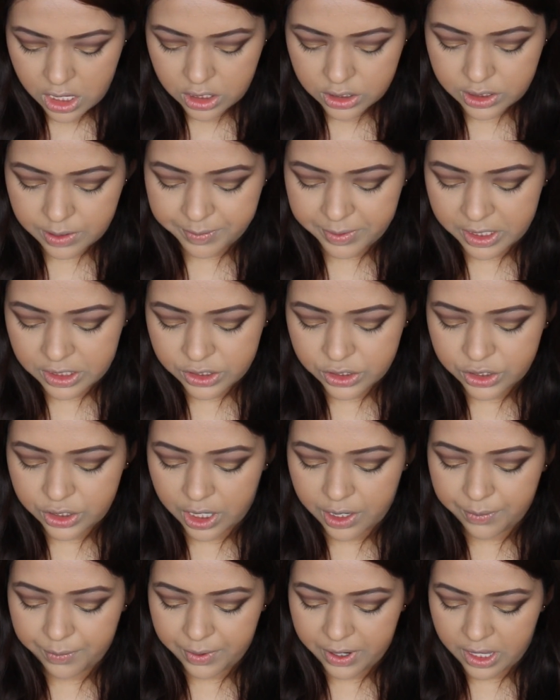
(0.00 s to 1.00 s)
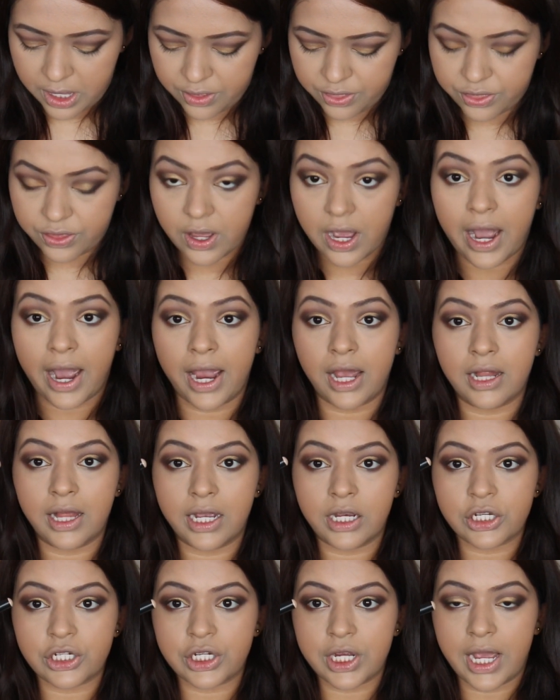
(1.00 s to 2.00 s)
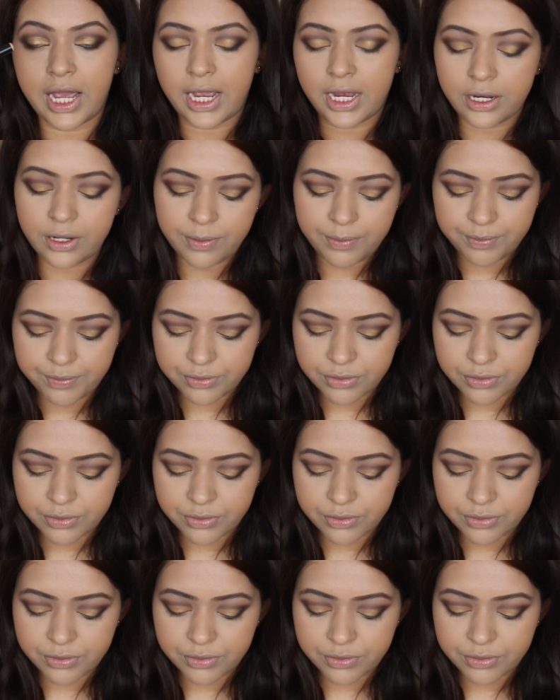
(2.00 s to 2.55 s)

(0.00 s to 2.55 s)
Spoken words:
So I'm going to start with the highlight shade,